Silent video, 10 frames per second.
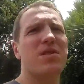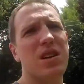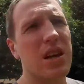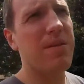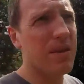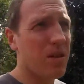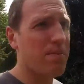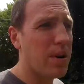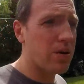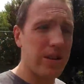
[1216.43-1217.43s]
I'm gonna give you a little
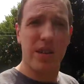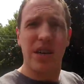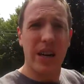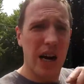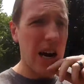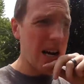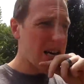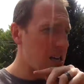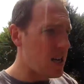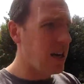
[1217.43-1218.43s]
bonus here.
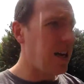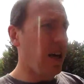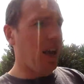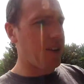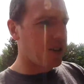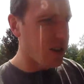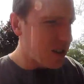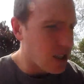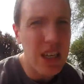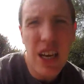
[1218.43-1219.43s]
As you can
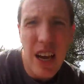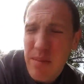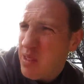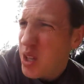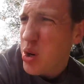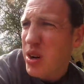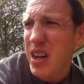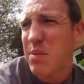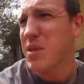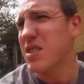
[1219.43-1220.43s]
see, I'm
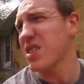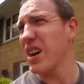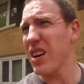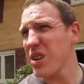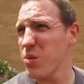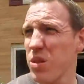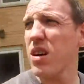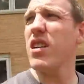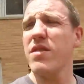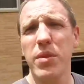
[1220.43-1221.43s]
loading up the Sonic with
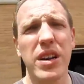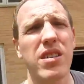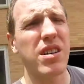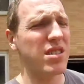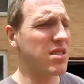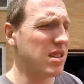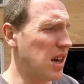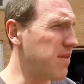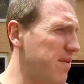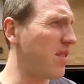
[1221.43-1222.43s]
all of my daughter's
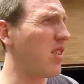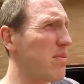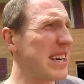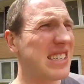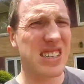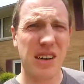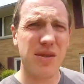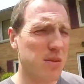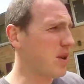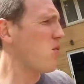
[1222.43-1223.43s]
stuff, all my
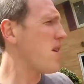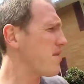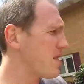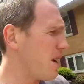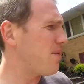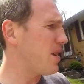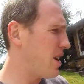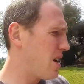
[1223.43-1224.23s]
wife's stuff.